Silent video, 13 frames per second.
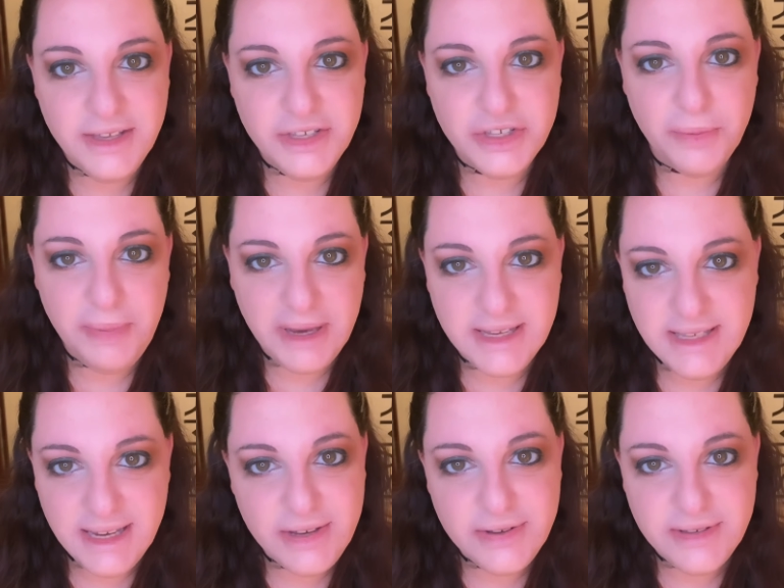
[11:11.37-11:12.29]
So because
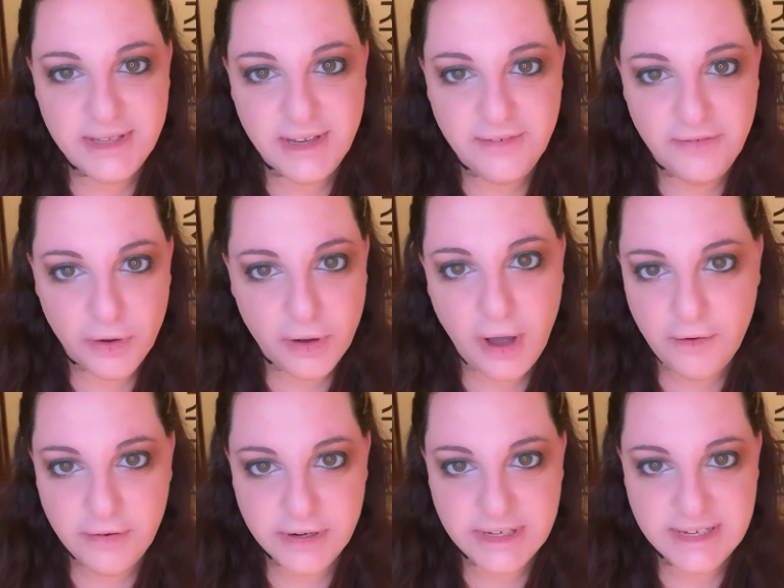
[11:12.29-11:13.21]
I used the full
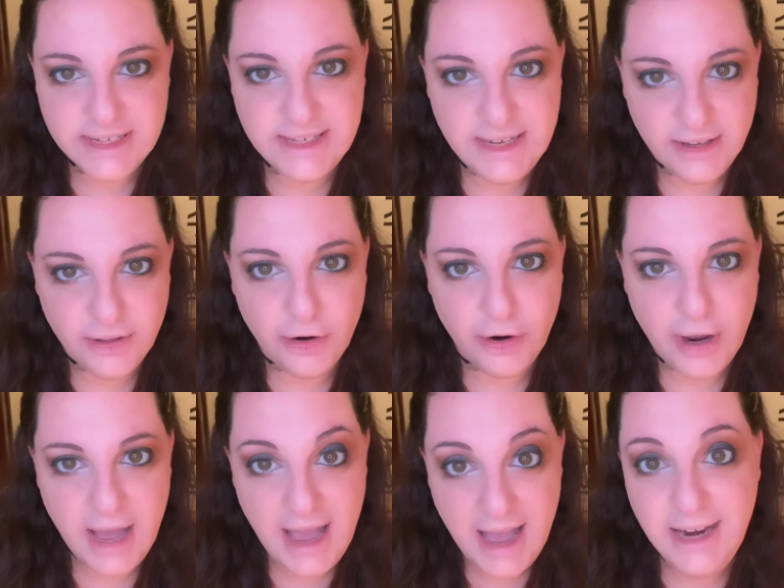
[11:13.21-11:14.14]
coverage concealer
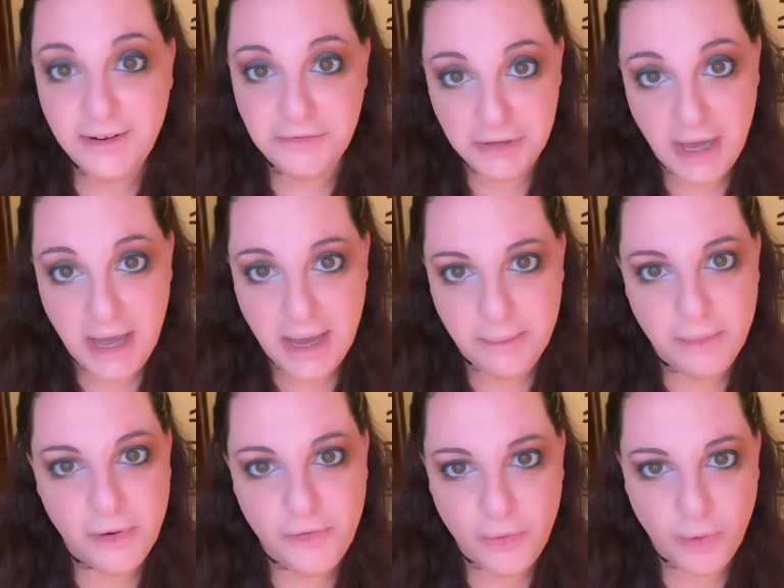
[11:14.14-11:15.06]
ahead of time
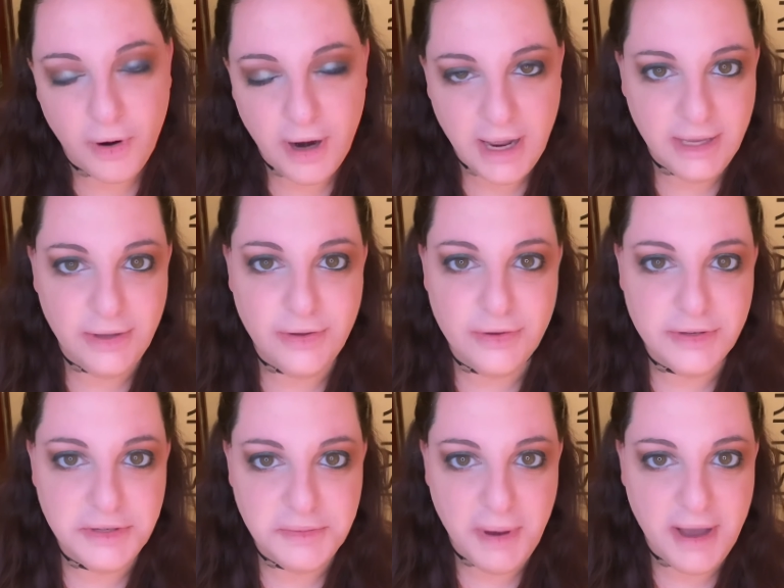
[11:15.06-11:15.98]
before I
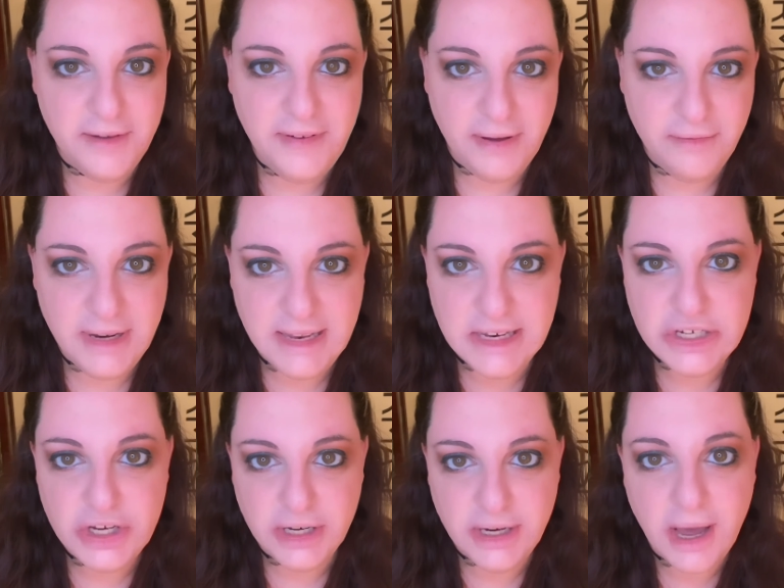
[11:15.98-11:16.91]
used my
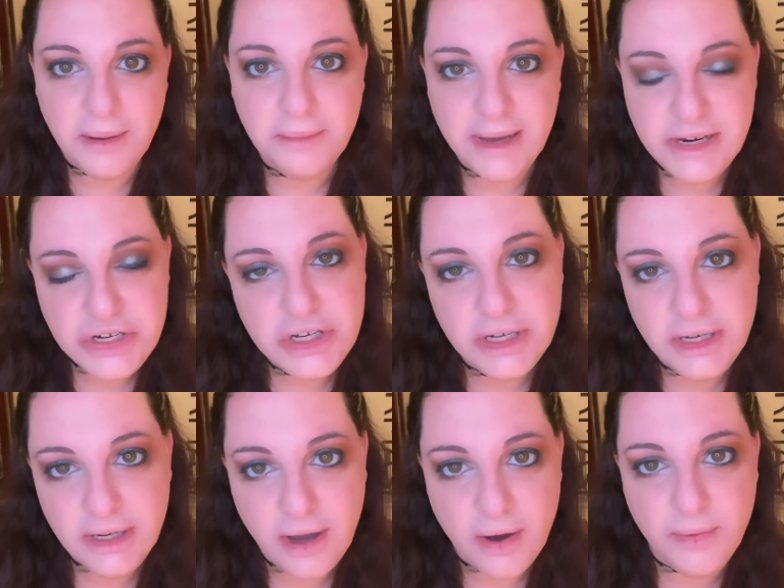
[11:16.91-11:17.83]
foundation, I'm actually going
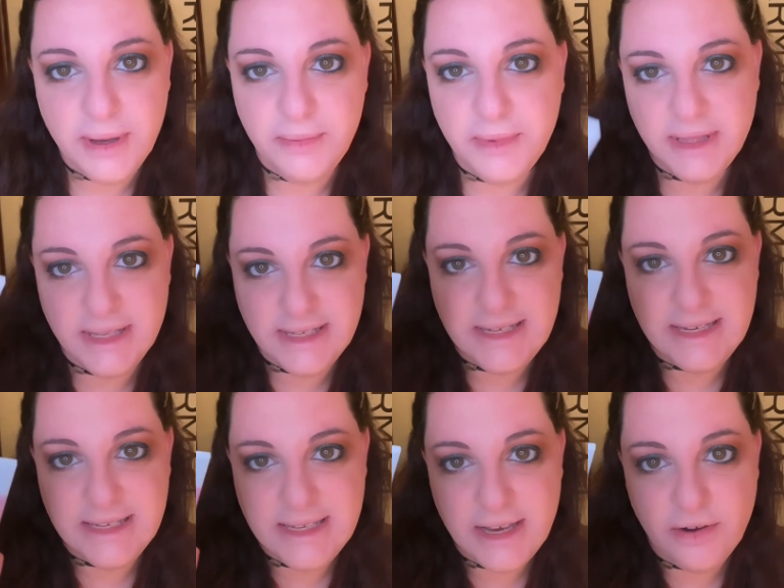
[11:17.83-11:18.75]
to go in with the
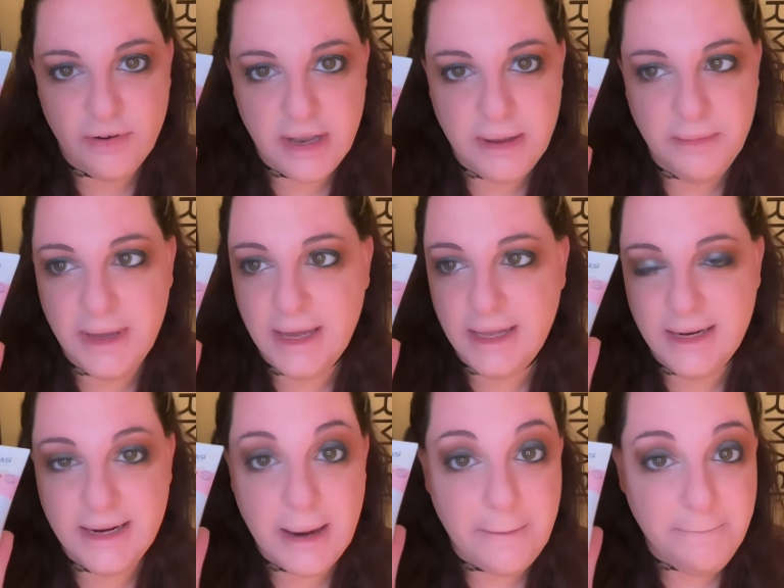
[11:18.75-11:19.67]
CC cream
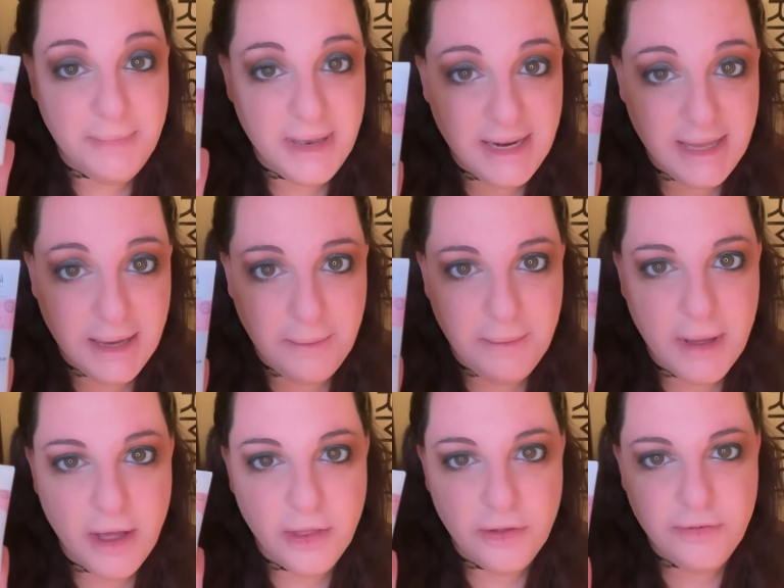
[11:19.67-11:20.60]
in medium.
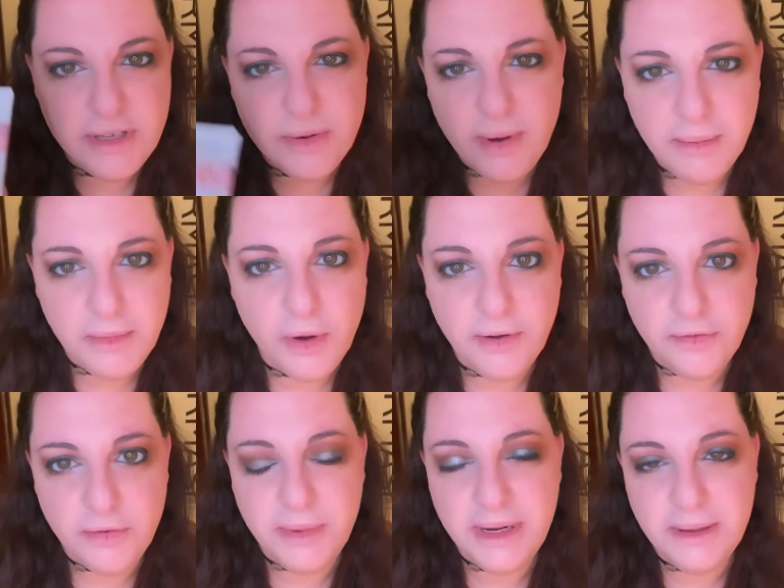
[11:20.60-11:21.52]
The reason why I'm going
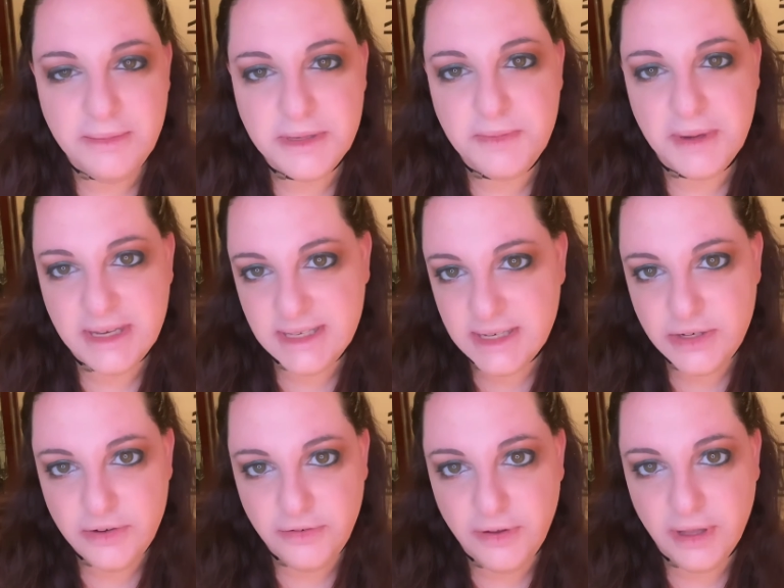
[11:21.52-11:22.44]
for medium is because I
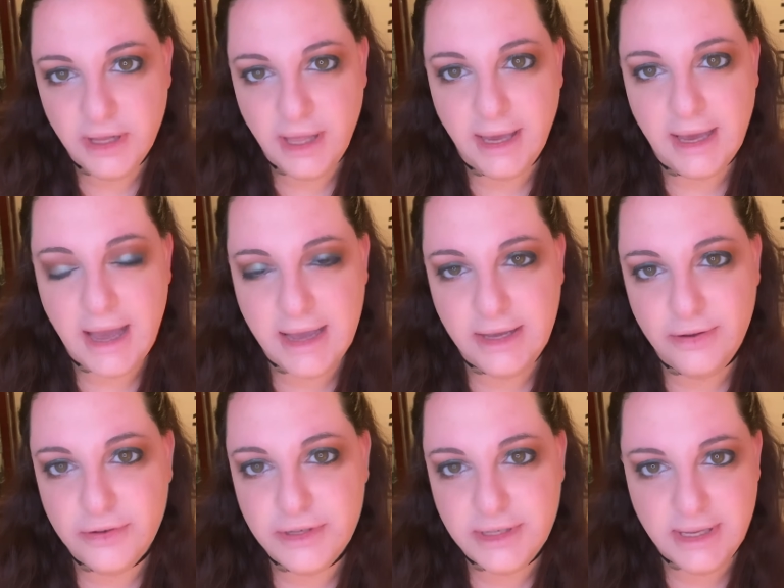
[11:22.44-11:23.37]
do feel like I
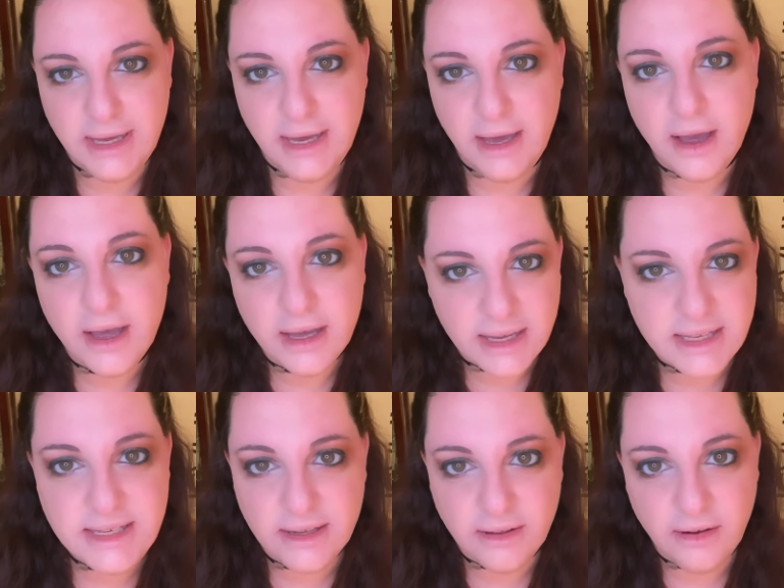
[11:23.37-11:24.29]
use the
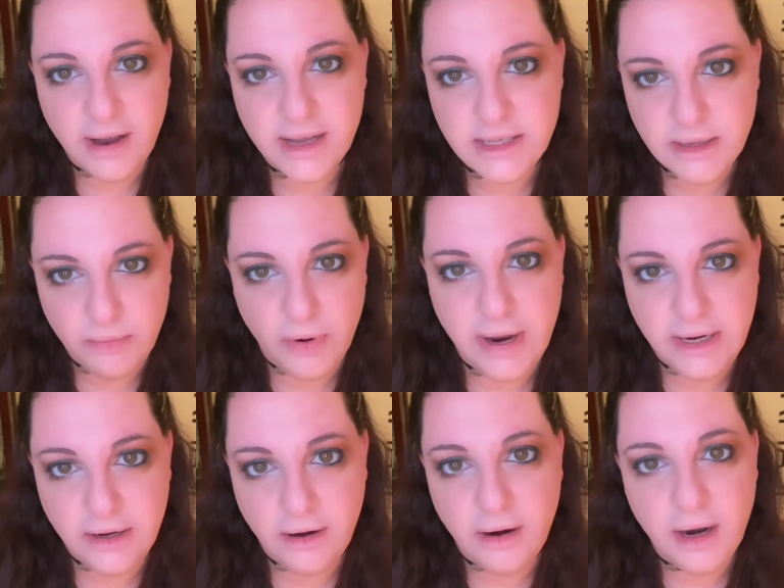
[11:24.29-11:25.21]
concealer as a
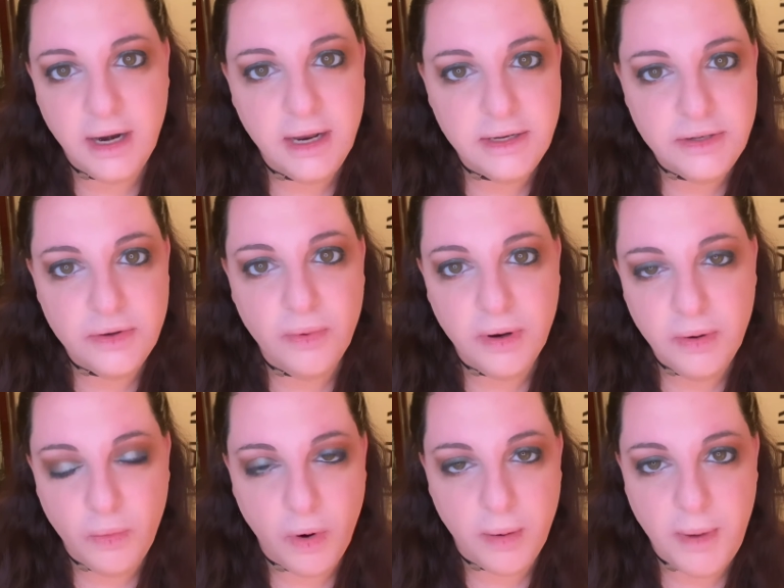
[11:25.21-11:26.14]
brightener, and I do want to
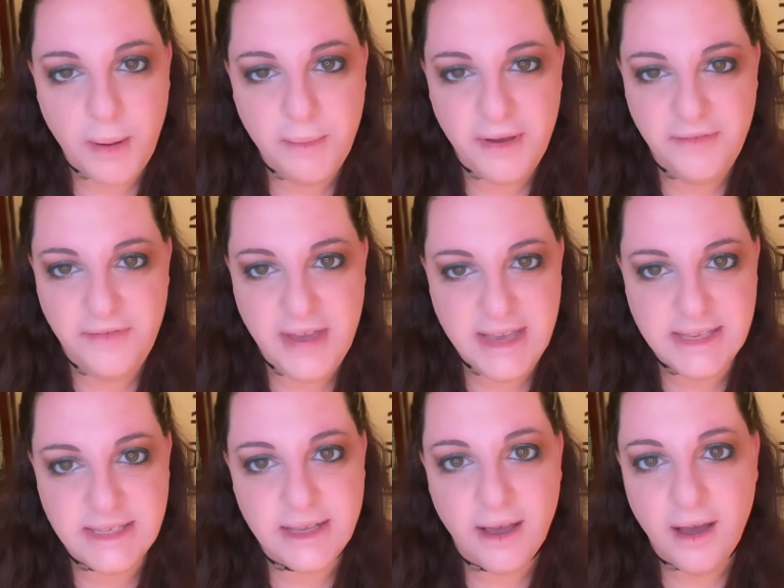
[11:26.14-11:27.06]
warm up my face.